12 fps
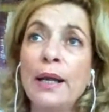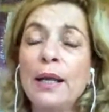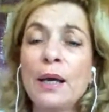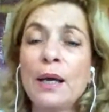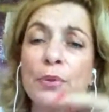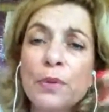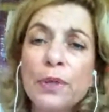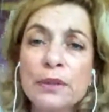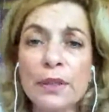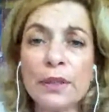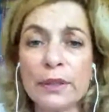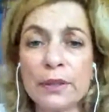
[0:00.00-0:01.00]

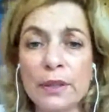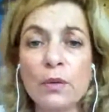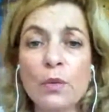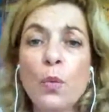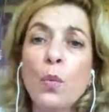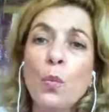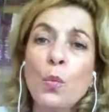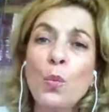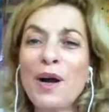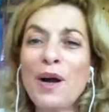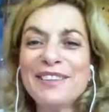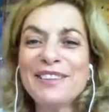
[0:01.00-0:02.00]
elaborate a little,
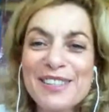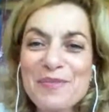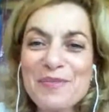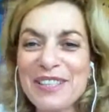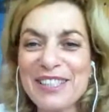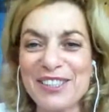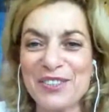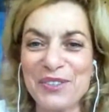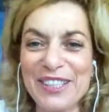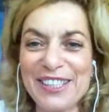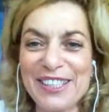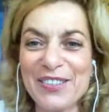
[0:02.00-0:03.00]
what is the
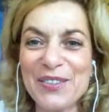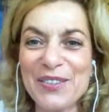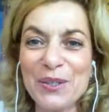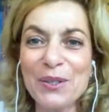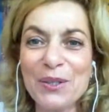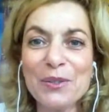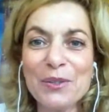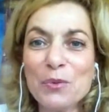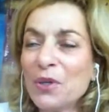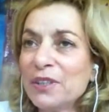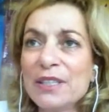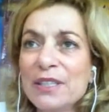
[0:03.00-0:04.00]
mystery school?
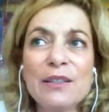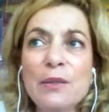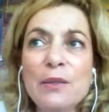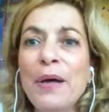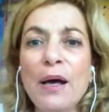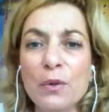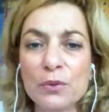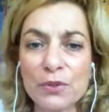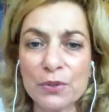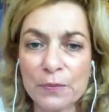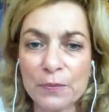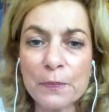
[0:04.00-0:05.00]
What is it
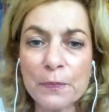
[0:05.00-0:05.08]
about?